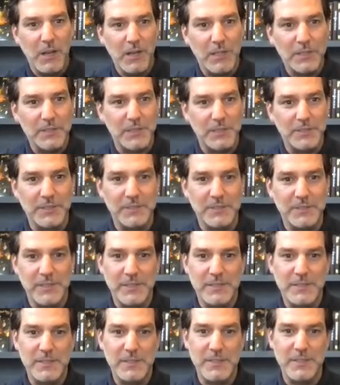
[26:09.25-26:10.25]
such as
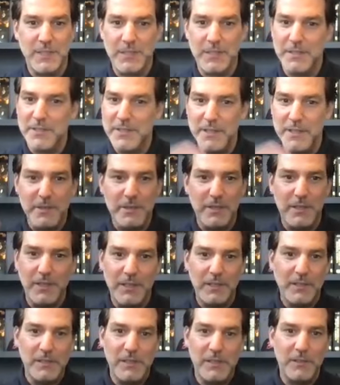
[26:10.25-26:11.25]
this to continue
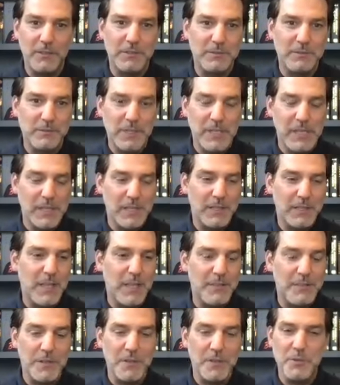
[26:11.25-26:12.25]
to
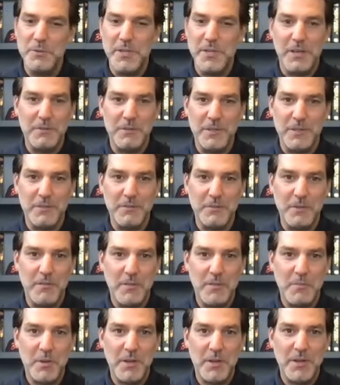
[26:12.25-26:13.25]
get the news out there for
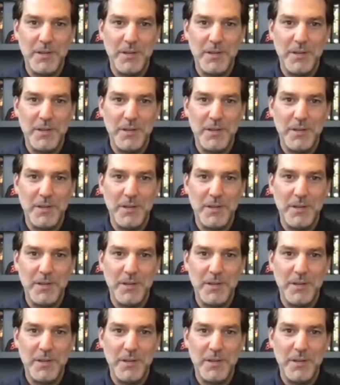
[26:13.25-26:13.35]
everybody.